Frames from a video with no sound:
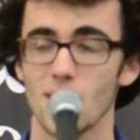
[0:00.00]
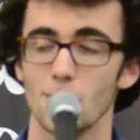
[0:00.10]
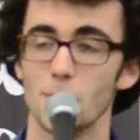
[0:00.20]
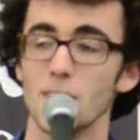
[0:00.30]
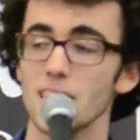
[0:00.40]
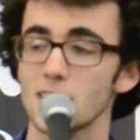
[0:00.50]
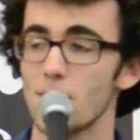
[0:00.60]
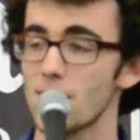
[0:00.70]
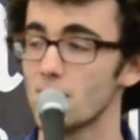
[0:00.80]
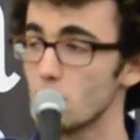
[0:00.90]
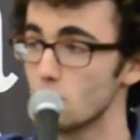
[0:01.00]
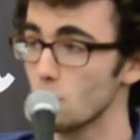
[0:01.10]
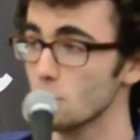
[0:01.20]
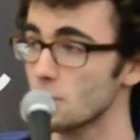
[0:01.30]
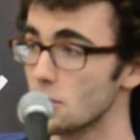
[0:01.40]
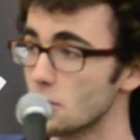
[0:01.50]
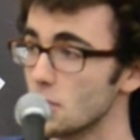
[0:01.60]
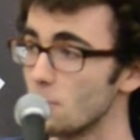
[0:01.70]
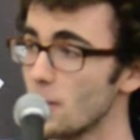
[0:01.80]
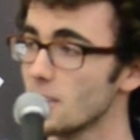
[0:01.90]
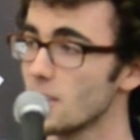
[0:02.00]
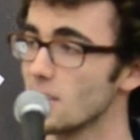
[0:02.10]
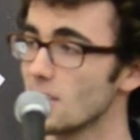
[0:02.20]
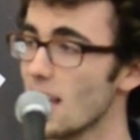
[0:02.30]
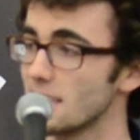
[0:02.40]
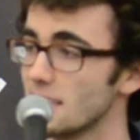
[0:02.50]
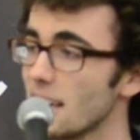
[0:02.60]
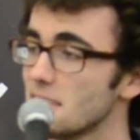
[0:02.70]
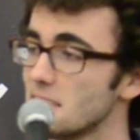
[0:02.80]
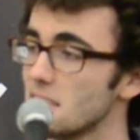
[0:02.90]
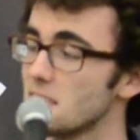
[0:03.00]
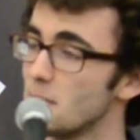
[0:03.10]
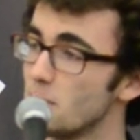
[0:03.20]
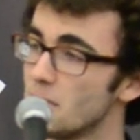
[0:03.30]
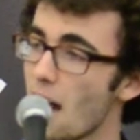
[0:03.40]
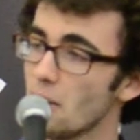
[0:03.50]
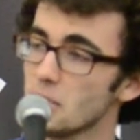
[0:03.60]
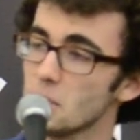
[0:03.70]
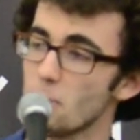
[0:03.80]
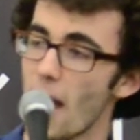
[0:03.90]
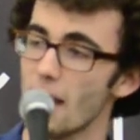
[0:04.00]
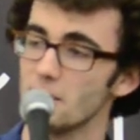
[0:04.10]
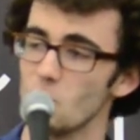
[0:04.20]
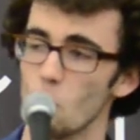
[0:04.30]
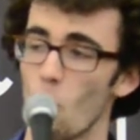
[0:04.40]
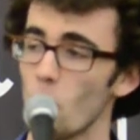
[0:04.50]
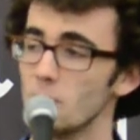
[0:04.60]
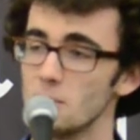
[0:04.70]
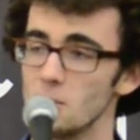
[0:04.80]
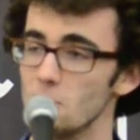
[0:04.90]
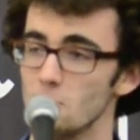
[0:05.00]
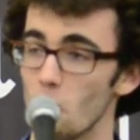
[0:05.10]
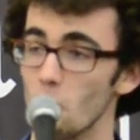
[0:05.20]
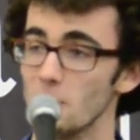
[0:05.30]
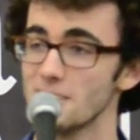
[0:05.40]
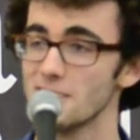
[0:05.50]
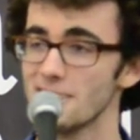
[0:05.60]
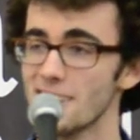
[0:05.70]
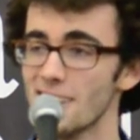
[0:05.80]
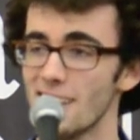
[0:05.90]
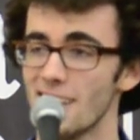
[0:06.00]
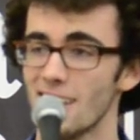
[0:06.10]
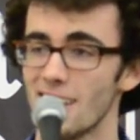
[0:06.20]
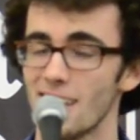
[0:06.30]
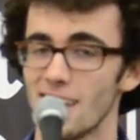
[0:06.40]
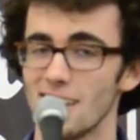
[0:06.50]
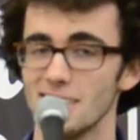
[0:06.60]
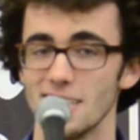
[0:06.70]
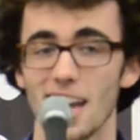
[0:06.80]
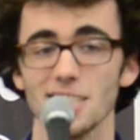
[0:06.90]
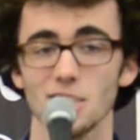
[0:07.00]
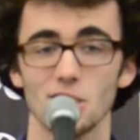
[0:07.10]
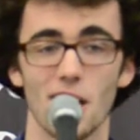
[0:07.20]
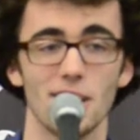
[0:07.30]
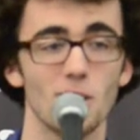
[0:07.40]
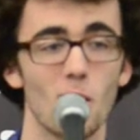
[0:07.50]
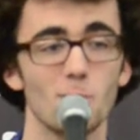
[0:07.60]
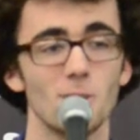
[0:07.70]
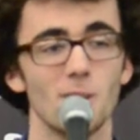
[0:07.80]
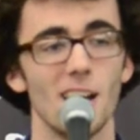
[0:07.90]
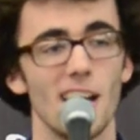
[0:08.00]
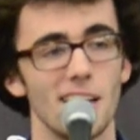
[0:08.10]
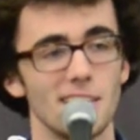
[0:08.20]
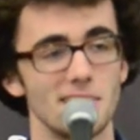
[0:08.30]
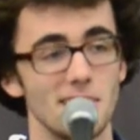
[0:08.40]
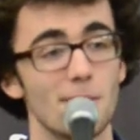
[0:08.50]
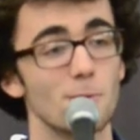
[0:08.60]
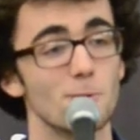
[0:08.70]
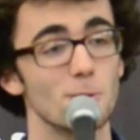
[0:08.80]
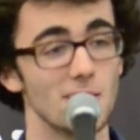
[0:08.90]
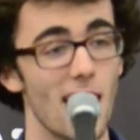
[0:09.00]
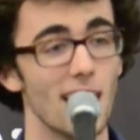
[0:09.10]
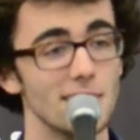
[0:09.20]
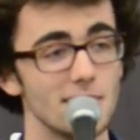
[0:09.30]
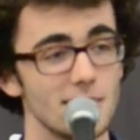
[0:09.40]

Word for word: For these men, their suits are suspended in glass cases, and the battalion's paths are worn into the folds. The knight in shining armor is never forgotten.